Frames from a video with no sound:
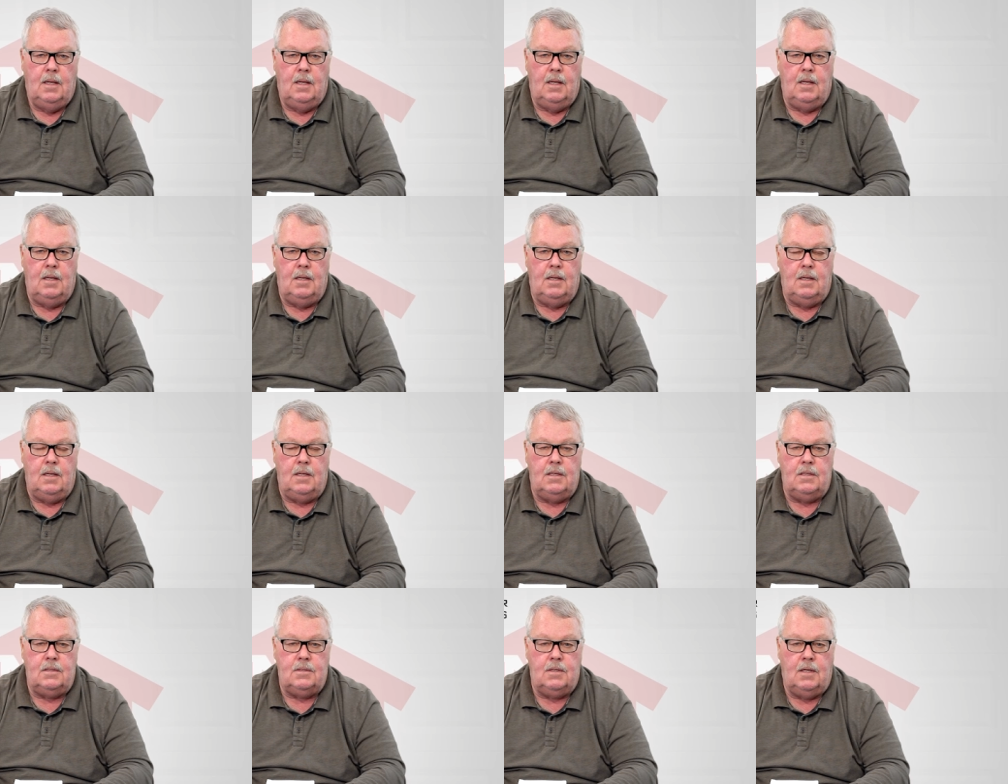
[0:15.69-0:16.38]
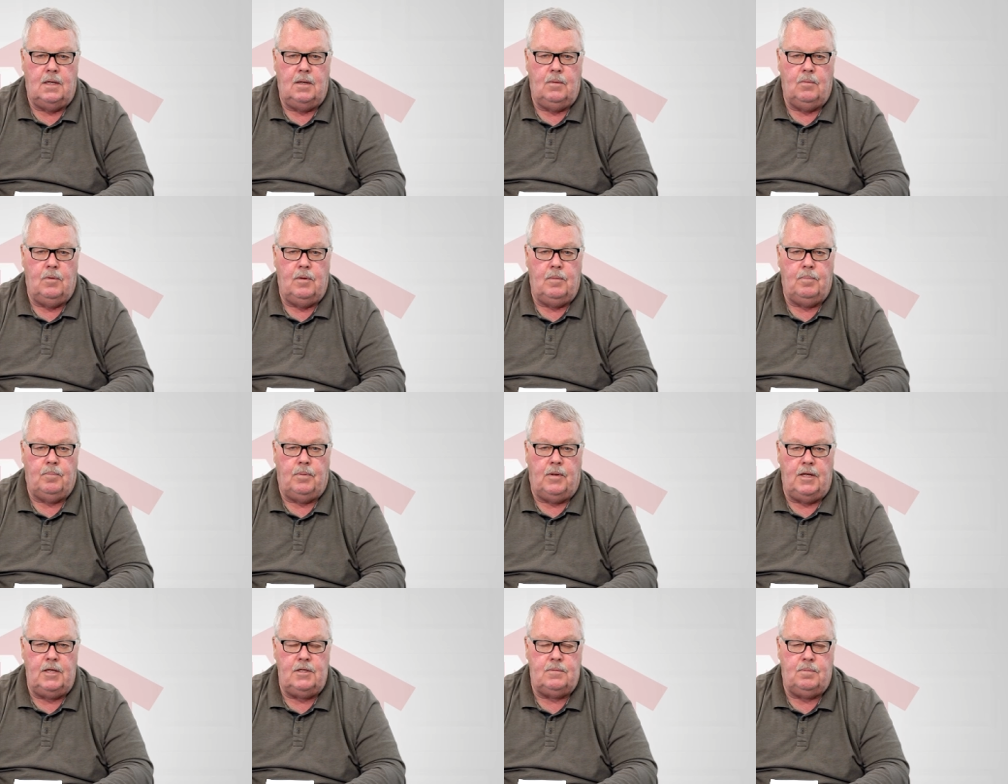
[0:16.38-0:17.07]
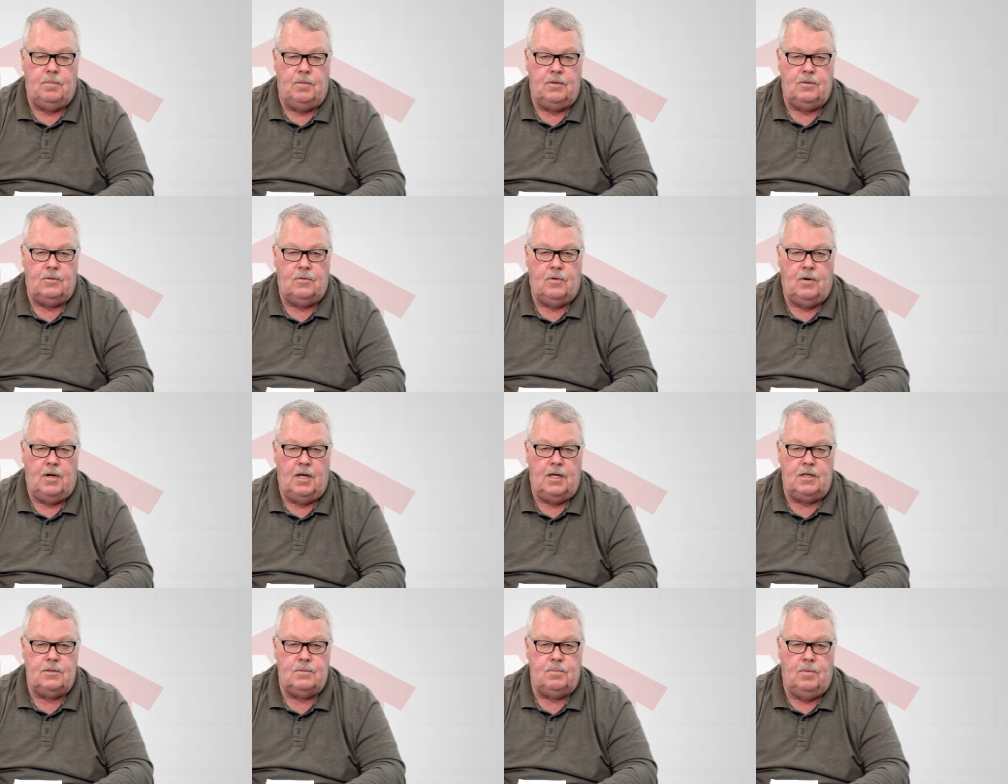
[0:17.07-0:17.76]
It is a replacement
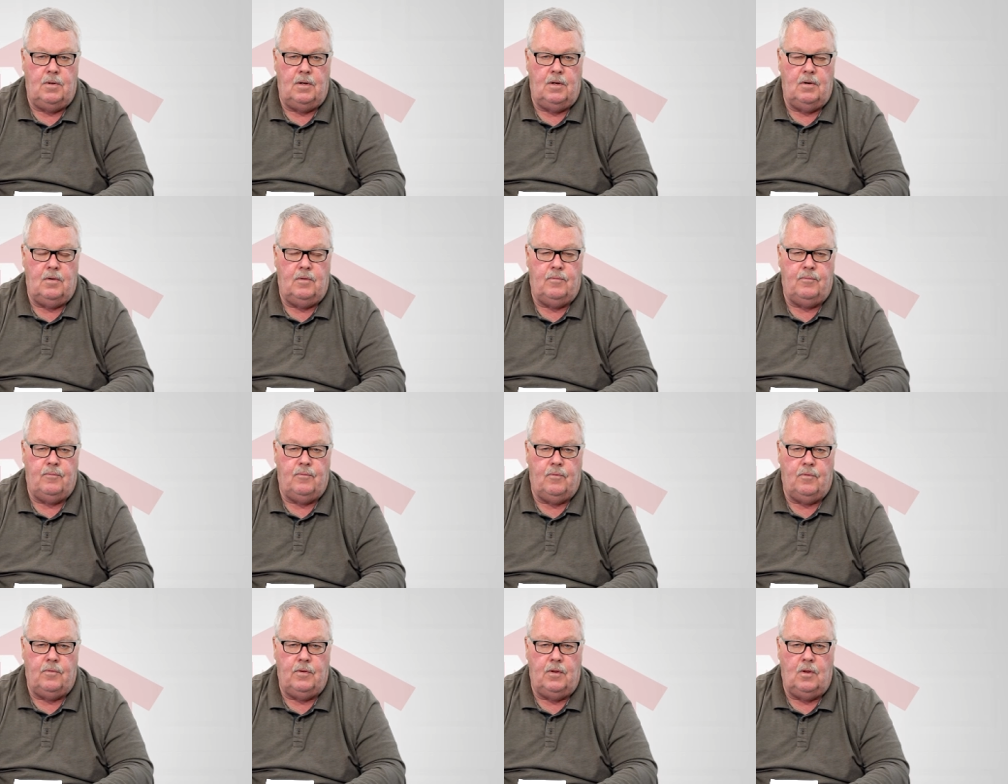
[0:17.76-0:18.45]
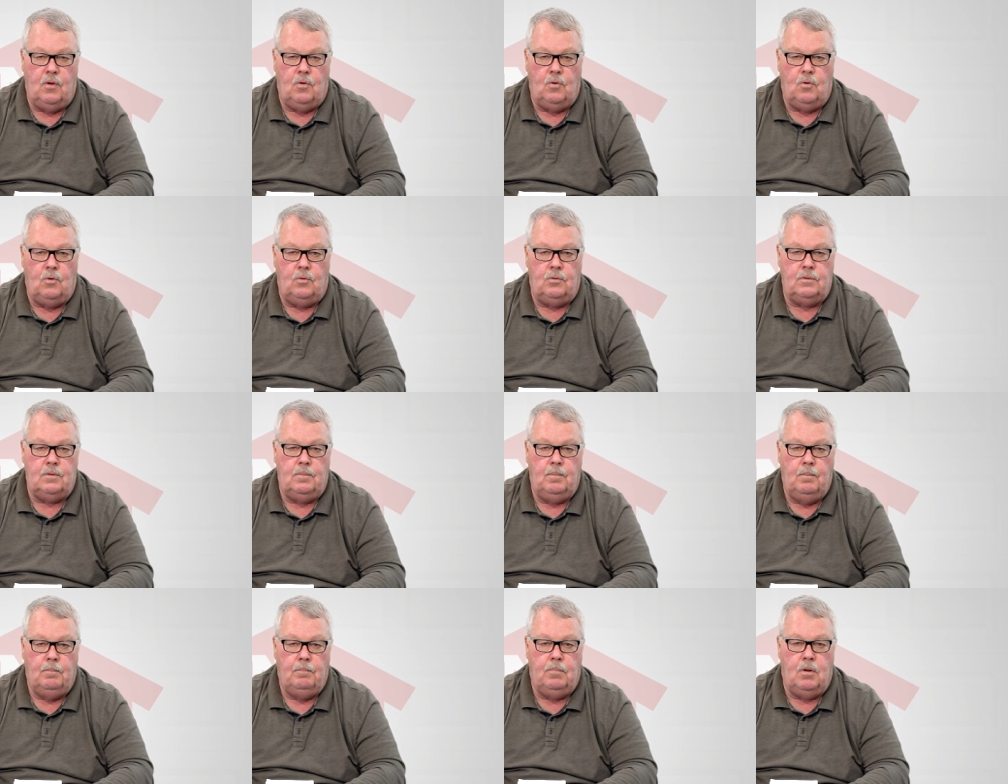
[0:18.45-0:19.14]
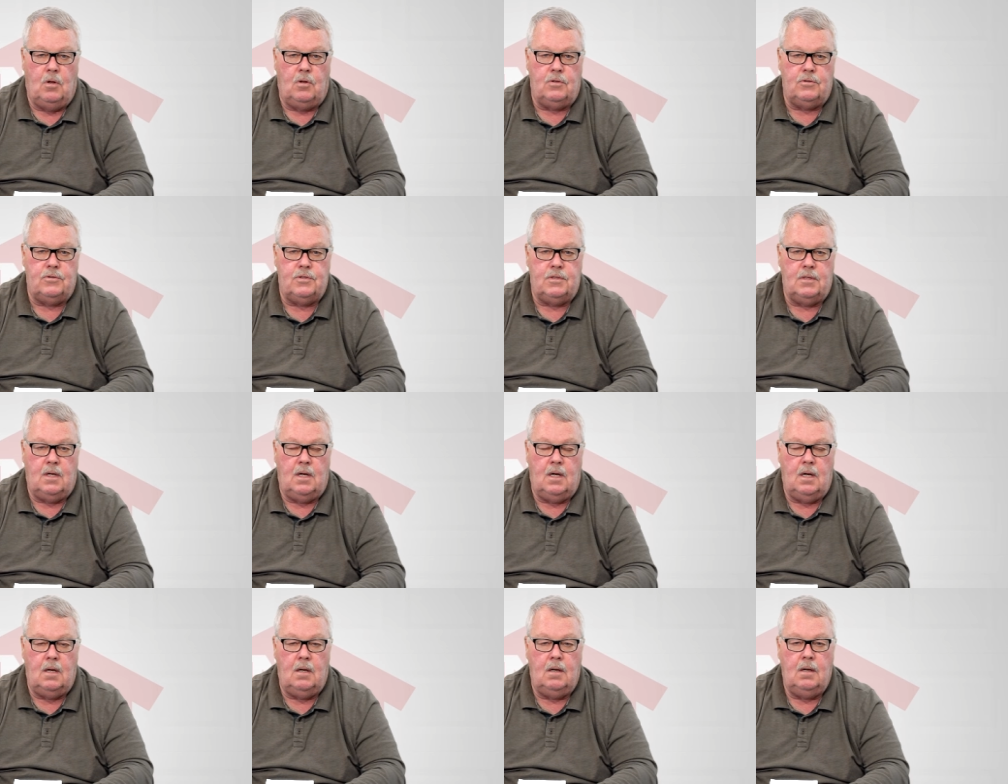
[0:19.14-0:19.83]
transmitter for the old
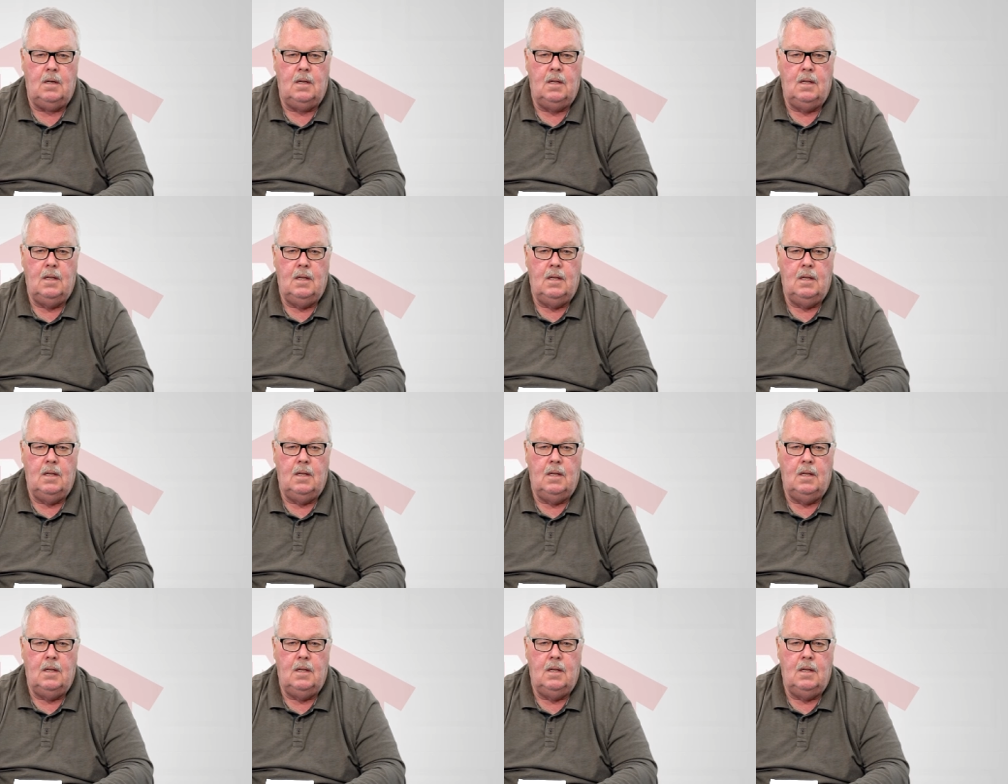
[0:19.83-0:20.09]
Pulsar,